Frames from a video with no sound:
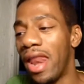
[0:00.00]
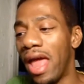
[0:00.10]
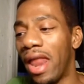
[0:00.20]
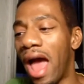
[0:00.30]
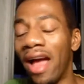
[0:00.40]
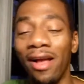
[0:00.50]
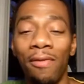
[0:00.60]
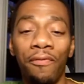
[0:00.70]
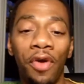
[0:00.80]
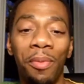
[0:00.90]
And I
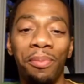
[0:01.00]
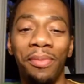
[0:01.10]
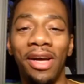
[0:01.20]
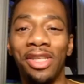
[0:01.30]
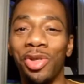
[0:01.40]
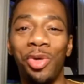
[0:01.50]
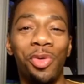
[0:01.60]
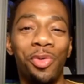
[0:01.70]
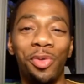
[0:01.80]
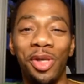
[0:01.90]
come from a
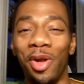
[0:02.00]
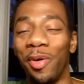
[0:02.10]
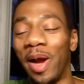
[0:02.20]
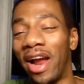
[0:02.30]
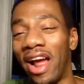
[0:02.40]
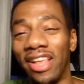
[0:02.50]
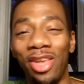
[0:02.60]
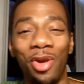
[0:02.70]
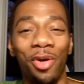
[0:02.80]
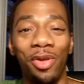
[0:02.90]
school, you know, where,
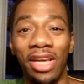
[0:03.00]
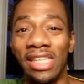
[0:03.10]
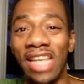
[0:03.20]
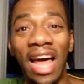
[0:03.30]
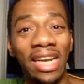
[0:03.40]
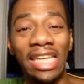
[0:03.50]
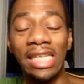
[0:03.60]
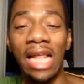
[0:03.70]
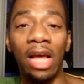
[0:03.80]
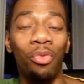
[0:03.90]
you know, a
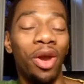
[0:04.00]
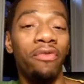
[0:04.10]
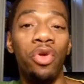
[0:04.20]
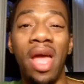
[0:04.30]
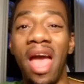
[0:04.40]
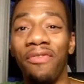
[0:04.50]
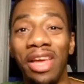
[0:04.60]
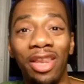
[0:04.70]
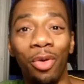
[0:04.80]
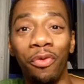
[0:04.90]
salad is like whatever you
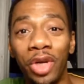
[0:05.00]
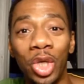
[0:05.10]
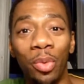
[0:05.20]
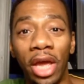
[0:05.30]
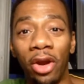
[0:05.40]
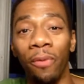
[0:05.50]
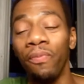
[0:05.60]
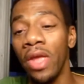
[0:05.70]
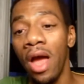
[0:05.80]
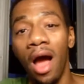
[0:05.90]
have in the
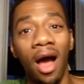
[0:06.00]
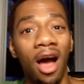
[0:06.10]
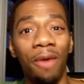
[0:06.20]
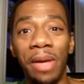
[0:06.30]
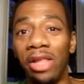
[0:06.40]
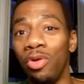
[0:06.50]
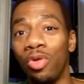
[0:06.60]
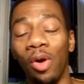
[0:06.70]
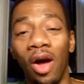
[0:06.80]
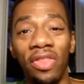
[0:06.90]
refrigerator. And
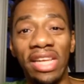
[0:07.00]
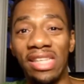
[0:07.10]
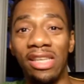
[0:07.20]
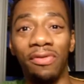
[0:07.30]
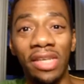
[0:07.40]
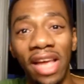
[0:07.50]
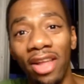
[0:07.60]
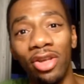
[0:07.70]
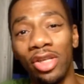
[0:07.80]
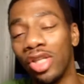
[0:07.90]
you throw all that stuff
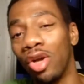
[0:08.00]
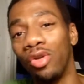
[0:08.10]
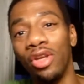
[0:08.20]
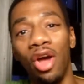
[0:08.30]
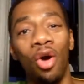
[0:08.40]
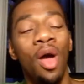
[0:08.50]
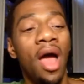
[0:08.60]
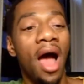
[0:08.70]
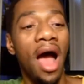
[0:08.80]
together. So, you know,